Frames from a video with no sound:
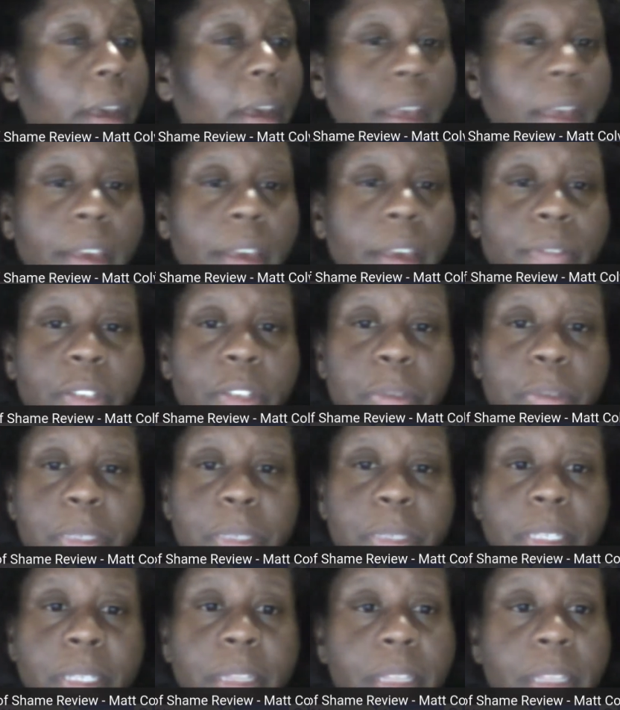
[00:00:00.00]
If this was
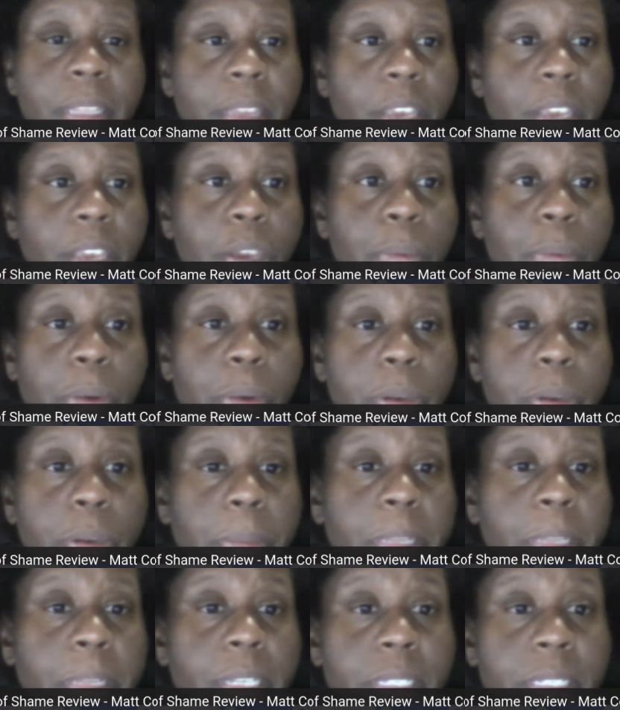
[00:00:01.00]
something that you were going to
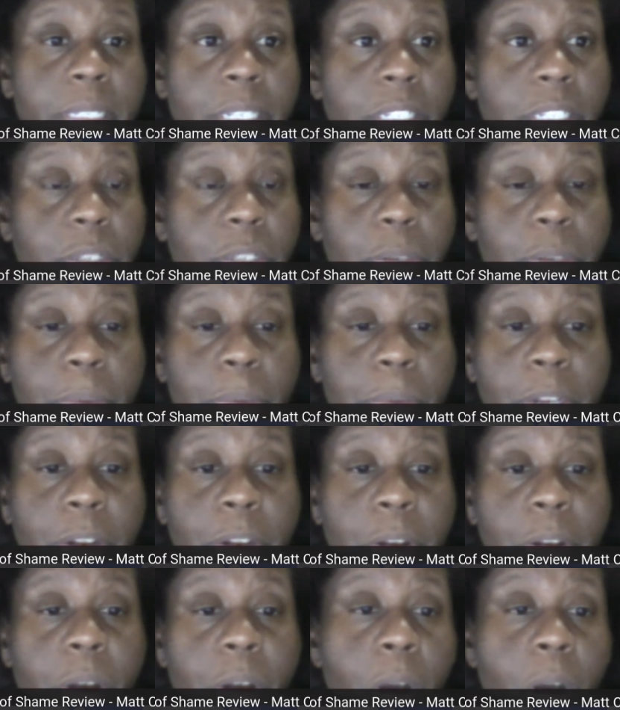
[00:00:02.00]
be listening to in
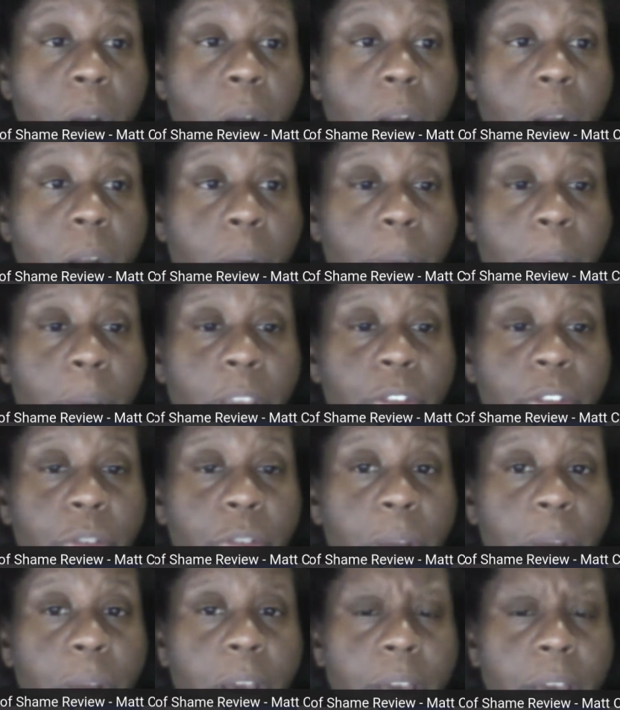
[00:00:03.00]
your car while you
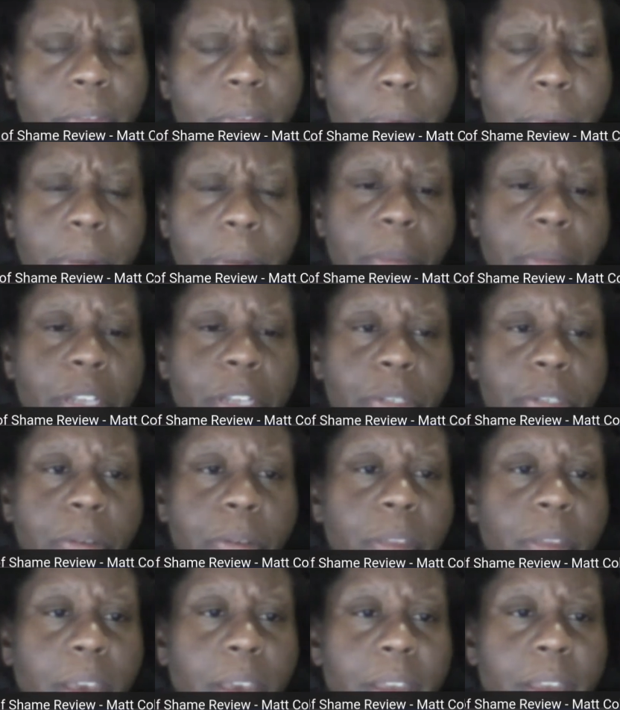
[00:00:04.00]
drive, I want to make sure
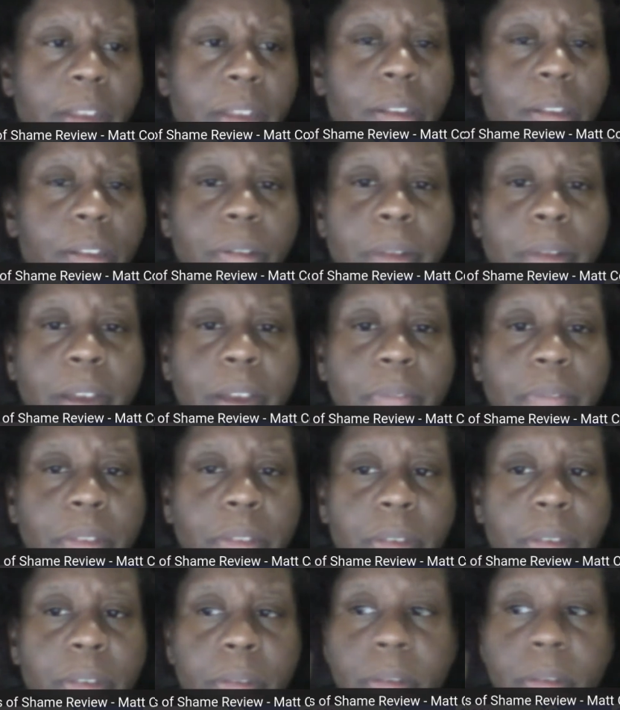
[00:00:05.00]
that you don't have
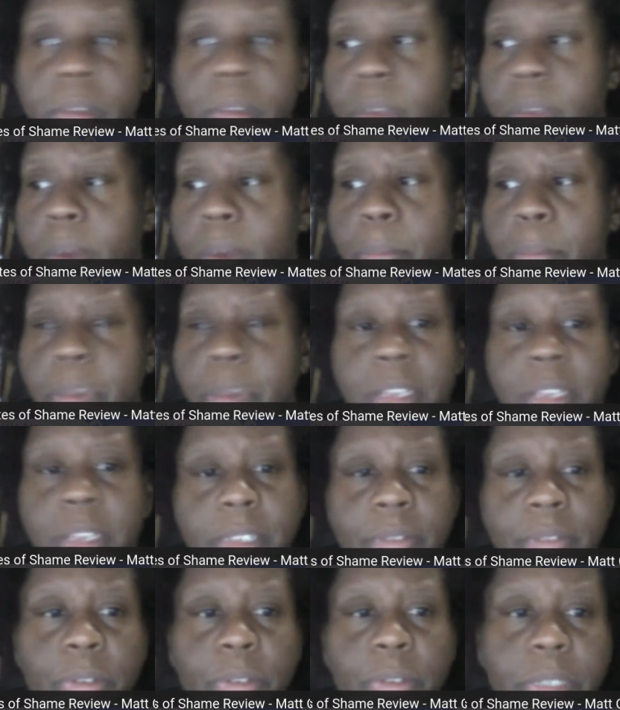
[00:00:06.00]
to make
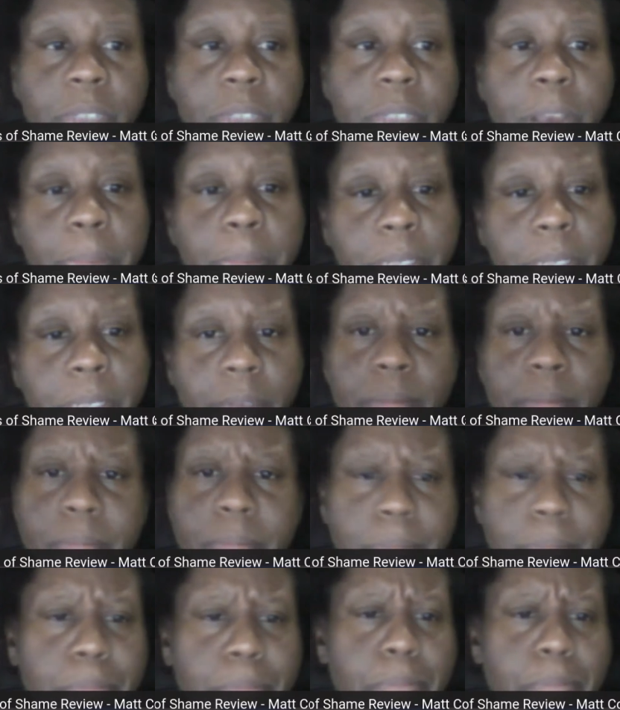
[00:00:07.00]
several stops and
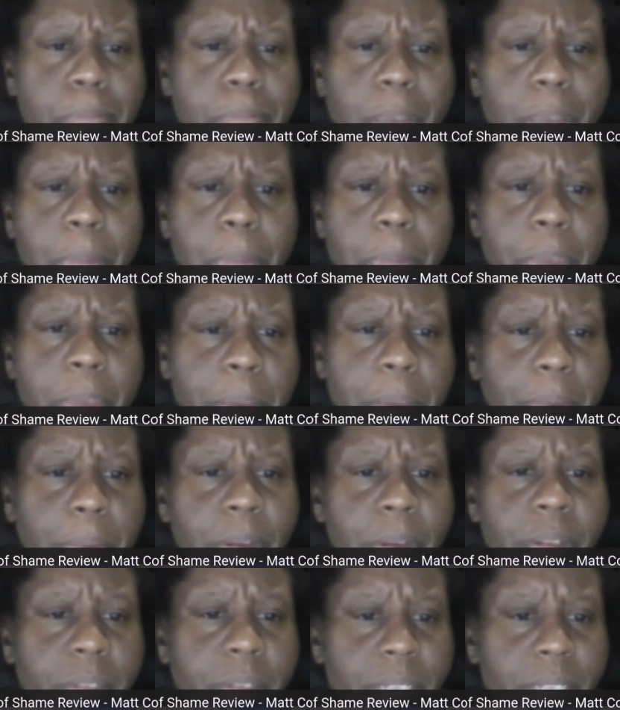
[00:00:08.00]
not be able
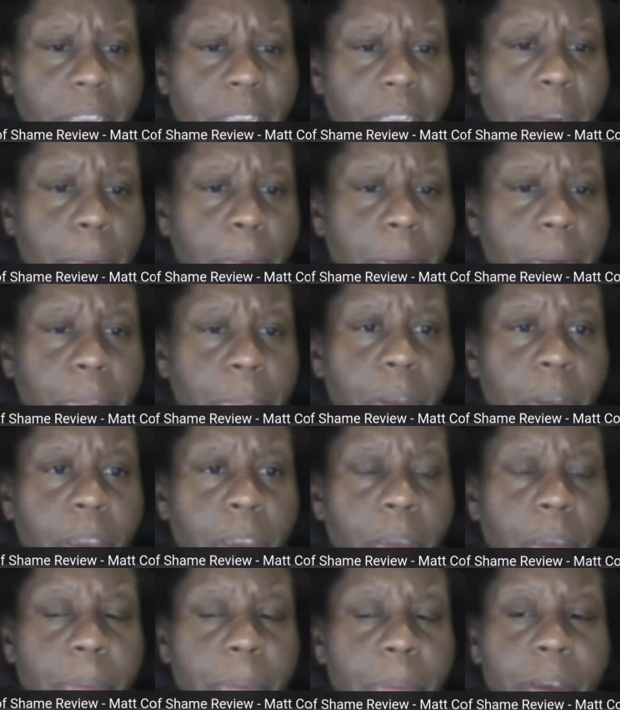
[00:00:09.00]
to hear what I'm
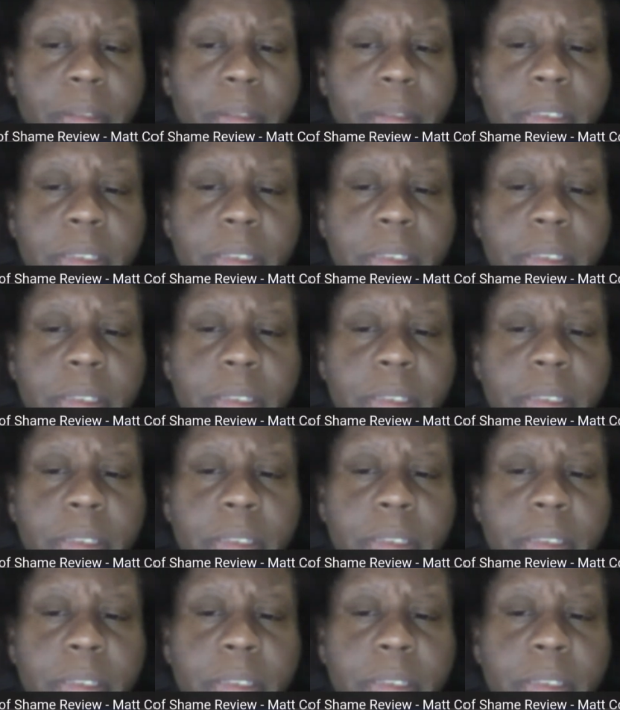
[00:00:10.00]
talking about.